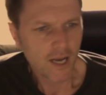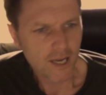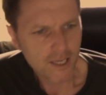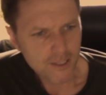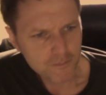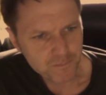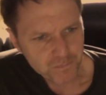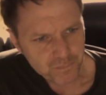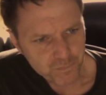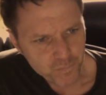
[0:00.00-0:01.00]
As
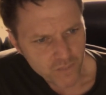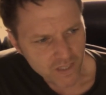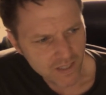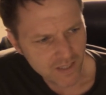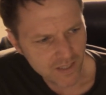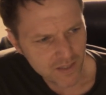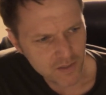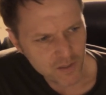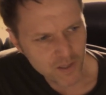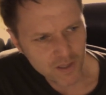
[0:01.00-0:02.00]

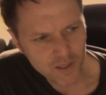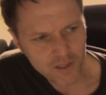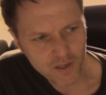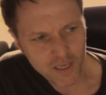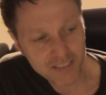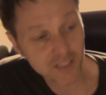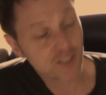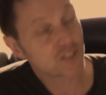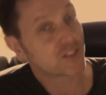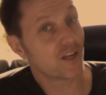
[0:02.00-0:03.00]
an
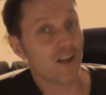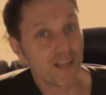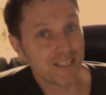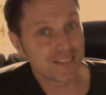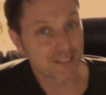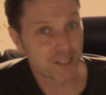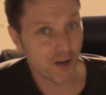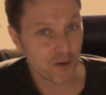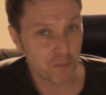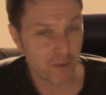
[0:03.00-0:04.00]
aside,
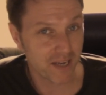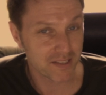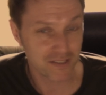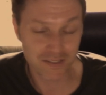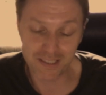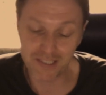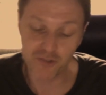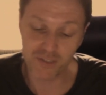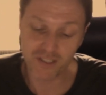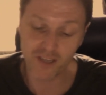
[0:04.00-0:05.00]
Skunk Baxter, the
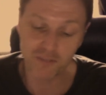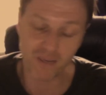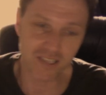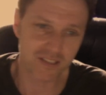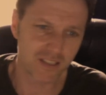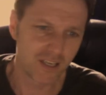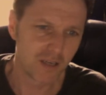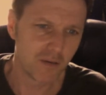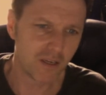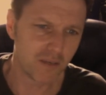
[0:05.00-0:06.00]
legendary Skunk Baxter,
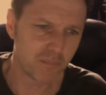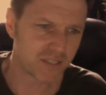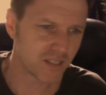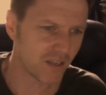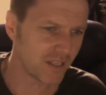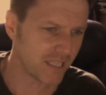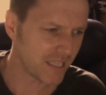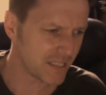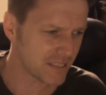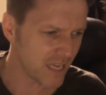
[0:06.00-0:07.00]
bizarrely
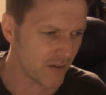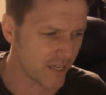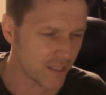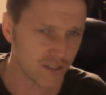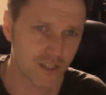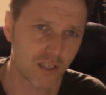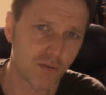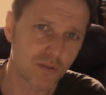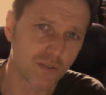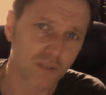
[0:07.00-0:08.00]
is now a
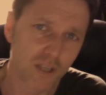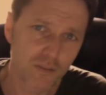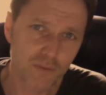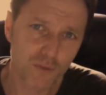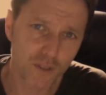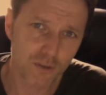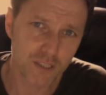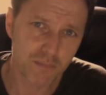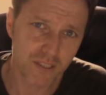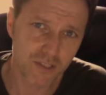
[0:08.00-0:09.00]
consultant for the
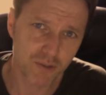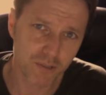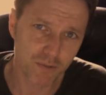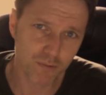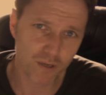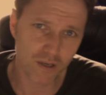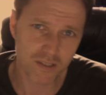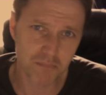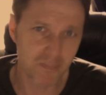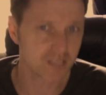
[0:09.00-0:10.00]
US military with
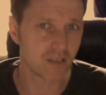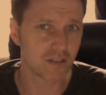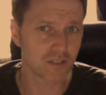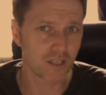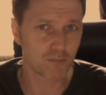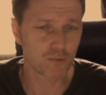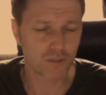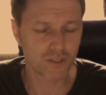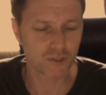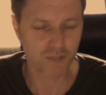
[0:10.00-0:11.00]
regards missiles and
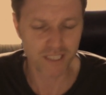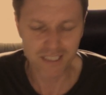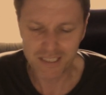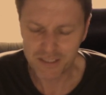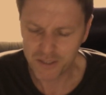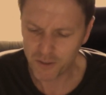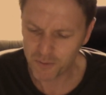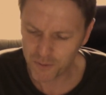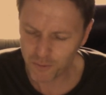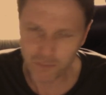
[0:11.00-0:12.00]
rocketry. So
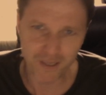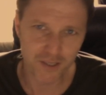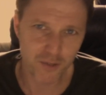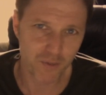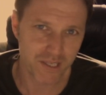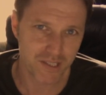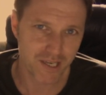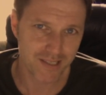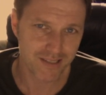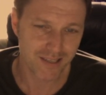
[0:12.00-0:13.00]
talk about a career
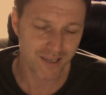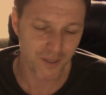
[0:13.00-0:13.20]
change there.